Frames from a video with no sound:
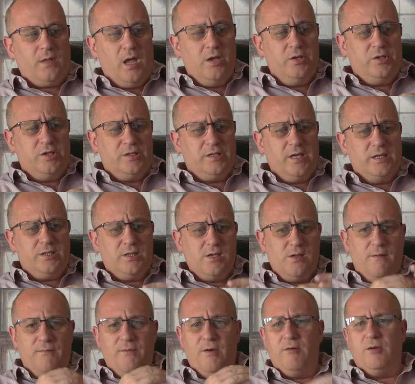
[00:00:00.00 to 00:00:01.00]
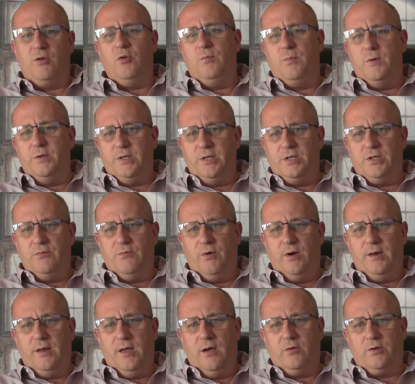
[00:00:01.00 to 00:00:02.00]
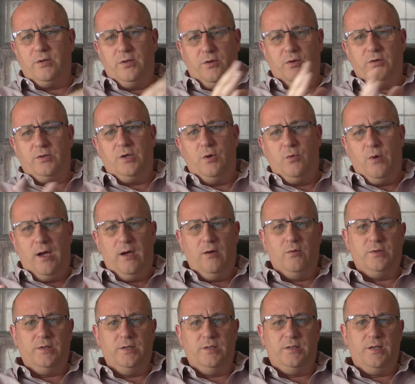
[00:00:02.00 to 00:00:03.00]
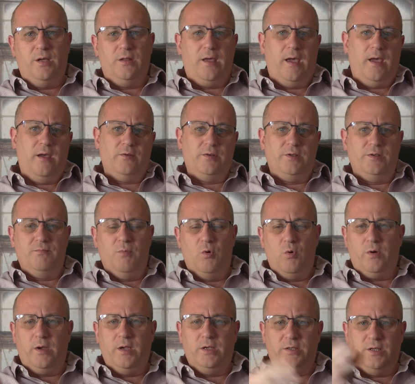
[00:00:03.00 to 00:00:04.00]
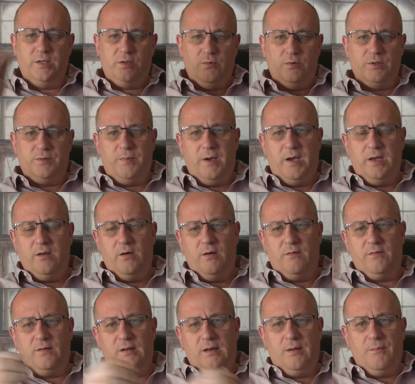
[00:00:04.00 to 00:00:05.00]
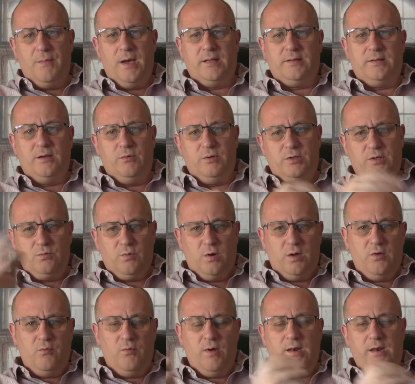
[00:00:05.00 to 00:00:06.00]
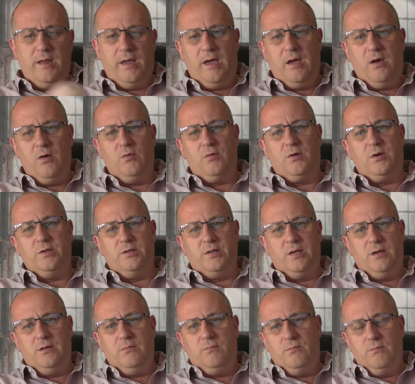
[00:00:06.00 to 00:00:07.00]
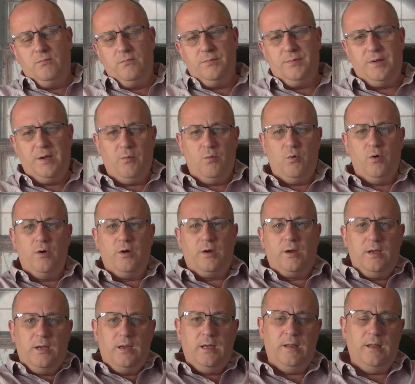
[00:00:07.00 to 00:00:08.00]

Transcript: and she says she's in a very good position right now because they've got two houses. The other house is mortgaged. This one's paid off in La Mata, which is why they're renting it out because they they work